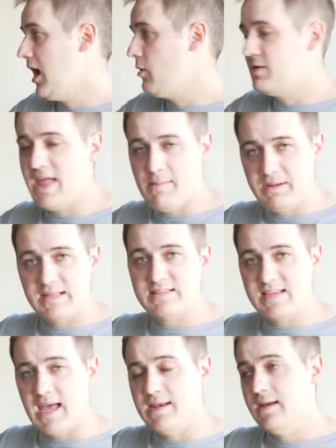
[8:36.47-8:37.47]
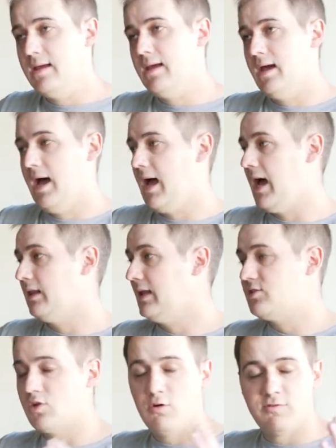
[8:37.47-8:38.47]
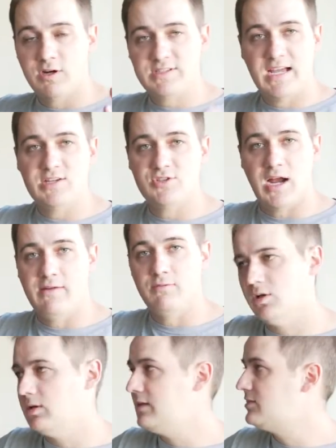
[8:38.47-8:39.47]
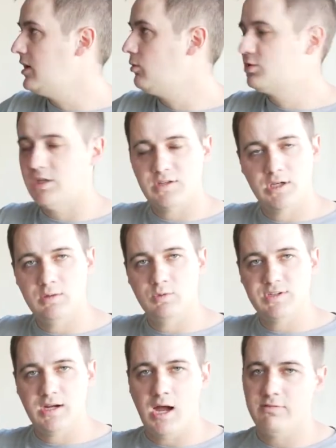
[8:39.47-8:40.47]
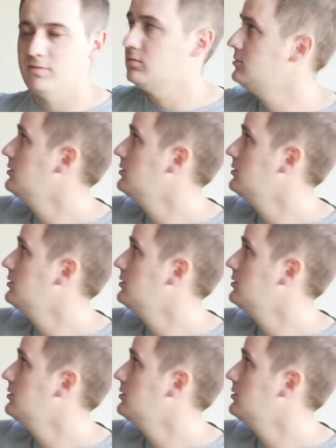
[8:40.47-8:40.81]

With that being said, let's go for a test drive. So we'll shut the hood and we'll take off.